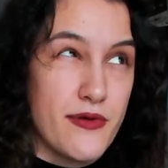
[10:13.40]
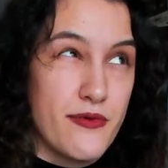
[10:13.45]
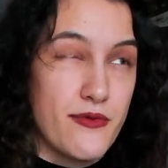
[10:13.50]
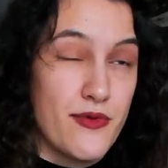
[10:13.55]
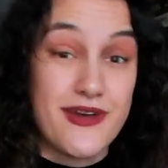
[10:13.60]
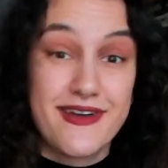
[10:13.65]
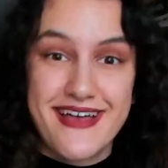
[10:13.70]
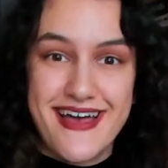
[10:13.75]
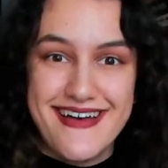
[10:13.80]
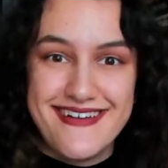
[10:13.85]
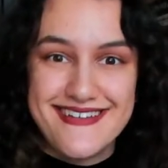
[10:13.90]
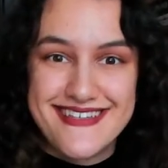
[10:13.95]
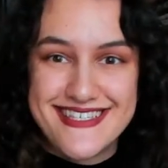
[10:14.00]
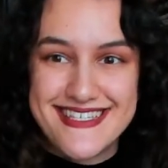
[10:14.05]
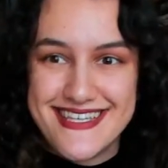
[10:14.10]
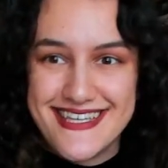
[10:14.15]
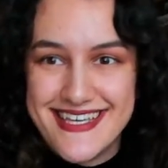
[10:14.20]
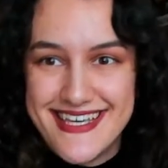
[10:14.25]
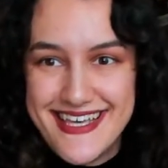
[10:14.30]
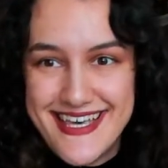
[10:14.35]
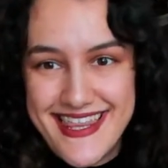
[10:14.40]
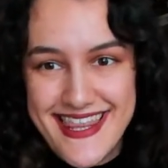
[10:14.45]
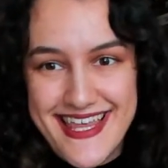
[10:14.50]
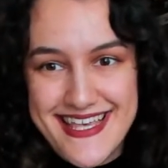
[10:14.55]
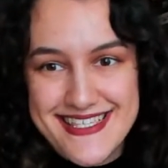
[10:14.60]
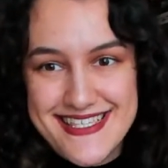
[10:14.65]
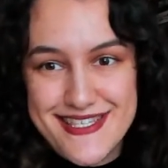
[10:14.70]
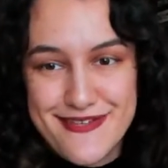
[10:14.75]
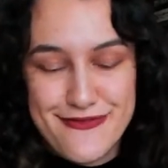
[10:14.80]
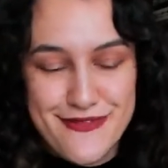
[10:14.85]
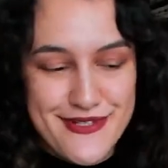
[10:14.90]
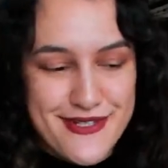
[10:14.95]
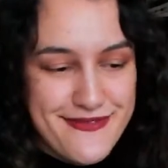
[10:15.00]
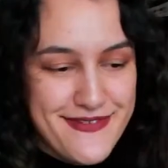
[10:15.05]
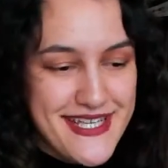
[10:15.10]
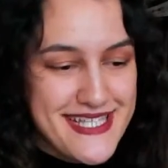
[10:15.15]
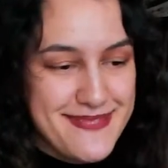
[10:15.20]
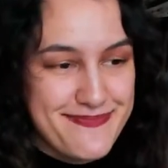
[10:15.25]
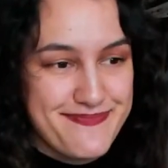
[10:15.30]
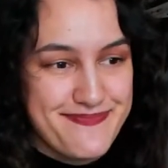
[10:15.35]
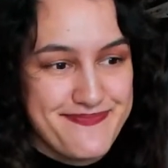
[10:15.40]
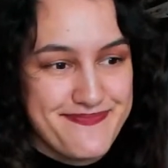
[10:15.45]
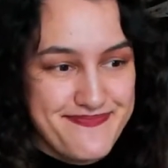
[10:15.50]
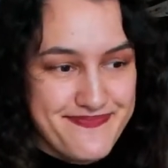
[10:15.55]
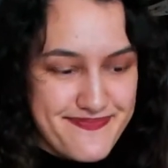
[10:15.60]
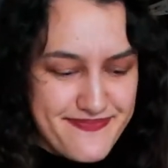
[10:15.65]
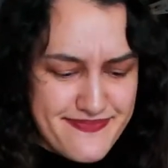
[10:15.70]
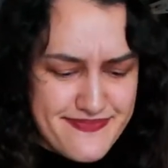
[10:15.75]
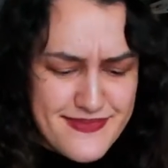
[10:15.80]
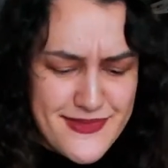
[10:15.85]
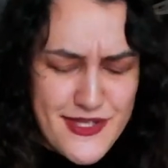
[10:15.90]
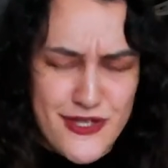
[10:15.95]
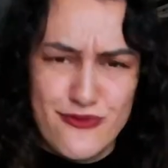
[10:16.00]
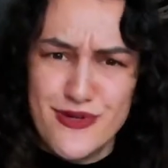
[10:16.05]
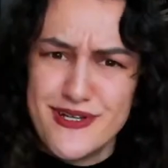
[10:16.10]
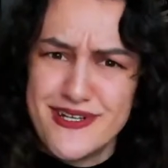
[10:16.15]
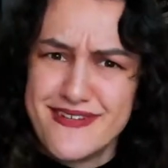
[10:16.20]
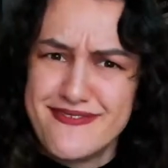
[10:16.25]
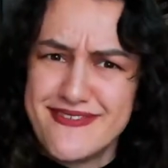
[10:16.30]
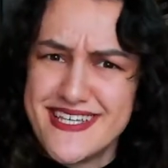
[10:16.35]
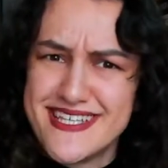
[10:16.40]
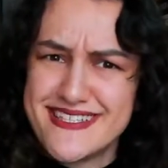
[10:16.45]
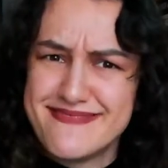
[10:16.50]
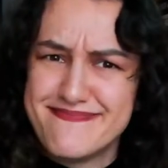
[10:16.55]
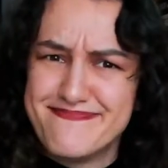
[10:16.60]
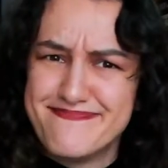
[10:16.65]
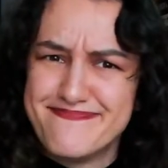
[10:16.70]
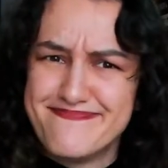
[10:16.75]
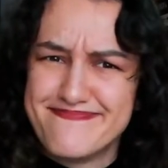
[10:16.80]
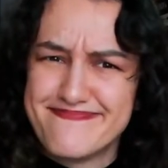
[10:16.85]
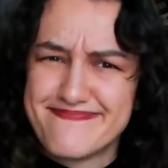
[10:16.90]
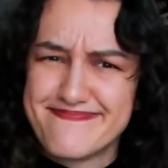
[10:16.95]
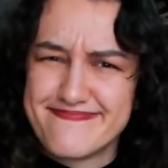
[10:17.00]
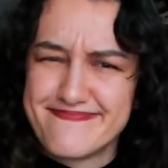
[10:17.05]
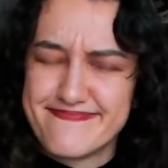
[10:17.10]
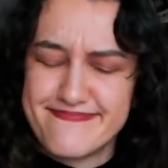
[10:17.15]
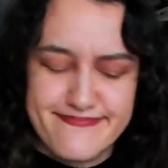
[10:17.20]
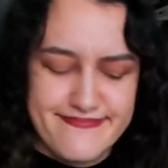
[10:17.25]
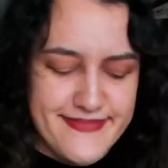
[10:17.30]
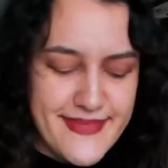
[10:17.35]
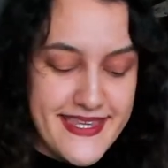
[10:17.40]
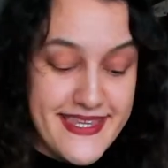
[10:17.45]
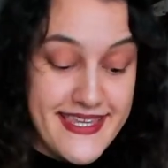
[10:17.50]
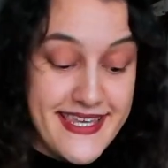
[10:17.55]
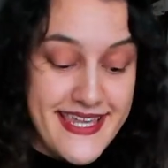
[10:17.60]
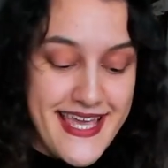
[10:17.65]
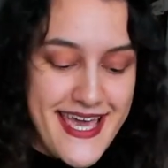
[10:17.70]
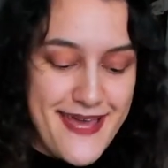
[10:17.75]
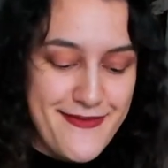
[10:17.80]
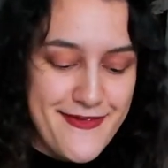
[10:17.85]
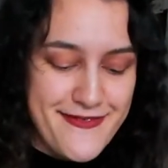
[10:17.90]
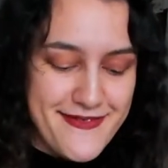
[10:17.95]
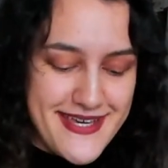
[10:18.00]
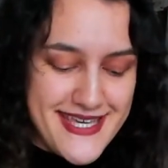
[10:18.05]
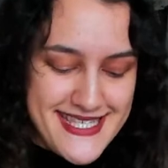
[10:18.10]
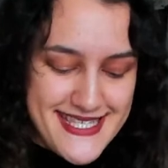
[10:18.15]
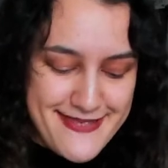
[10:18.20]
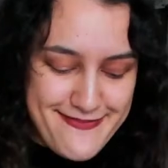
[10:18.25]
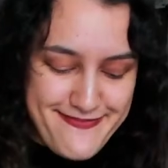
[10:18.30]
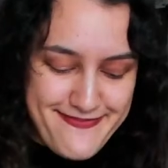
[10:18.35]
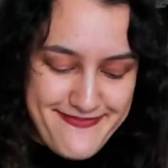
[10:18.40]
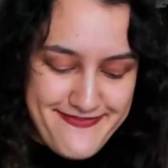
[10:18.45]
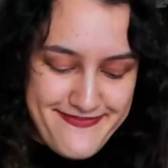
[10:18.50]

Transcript: workout. That's the word of it. The word of it? The name of it.